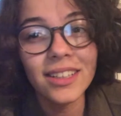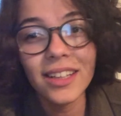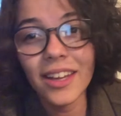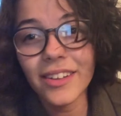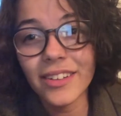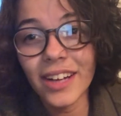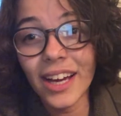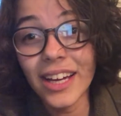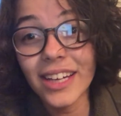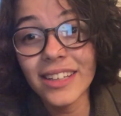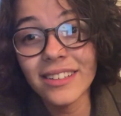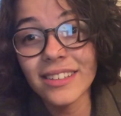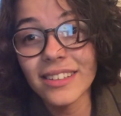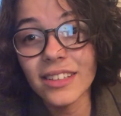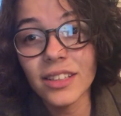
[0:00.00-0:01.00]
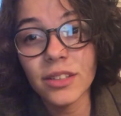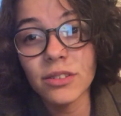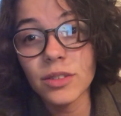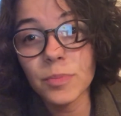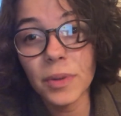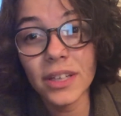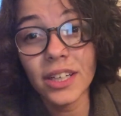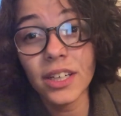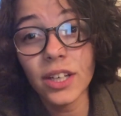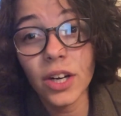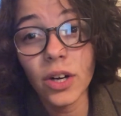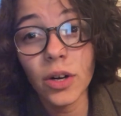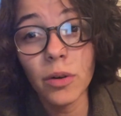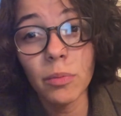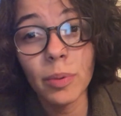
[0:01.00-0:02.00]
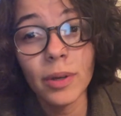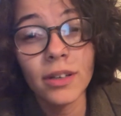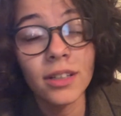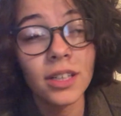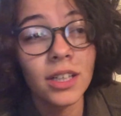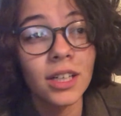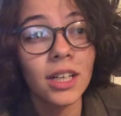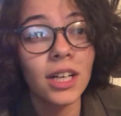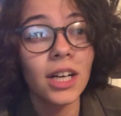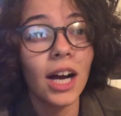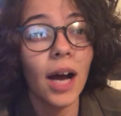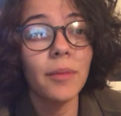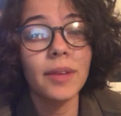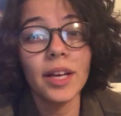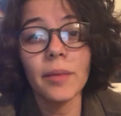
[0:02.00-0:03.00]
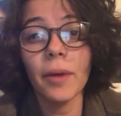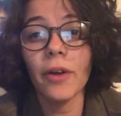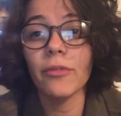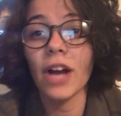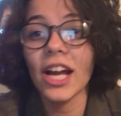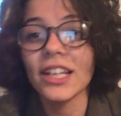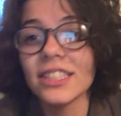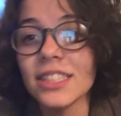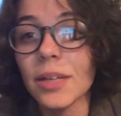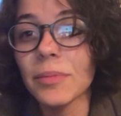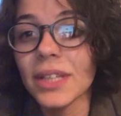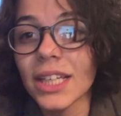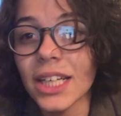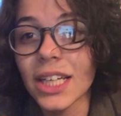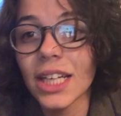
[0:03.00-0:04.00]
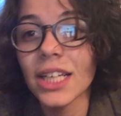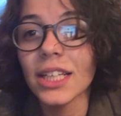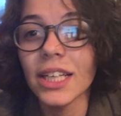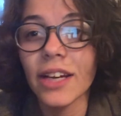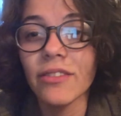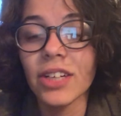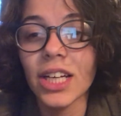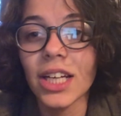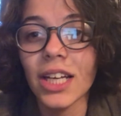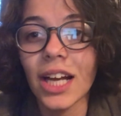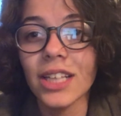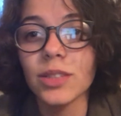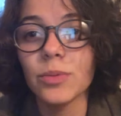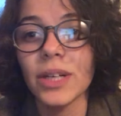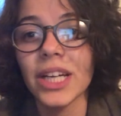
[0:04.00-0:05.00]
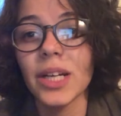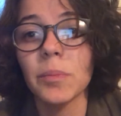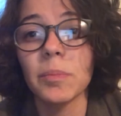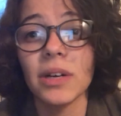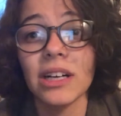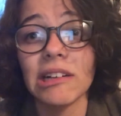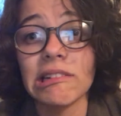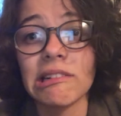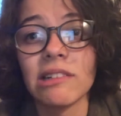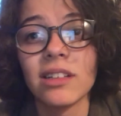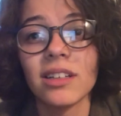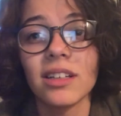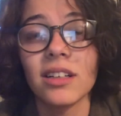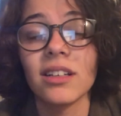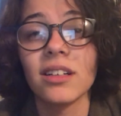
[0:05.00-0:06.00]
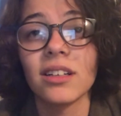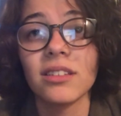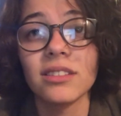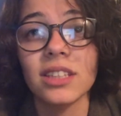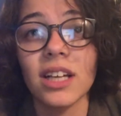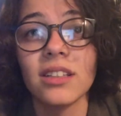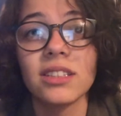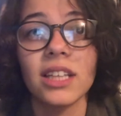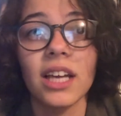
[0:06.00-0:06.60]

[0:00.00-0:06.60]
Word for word: the other night, it was pretty dope. I'm thinking about writing something and giving it next week, but I don't know, it's kind of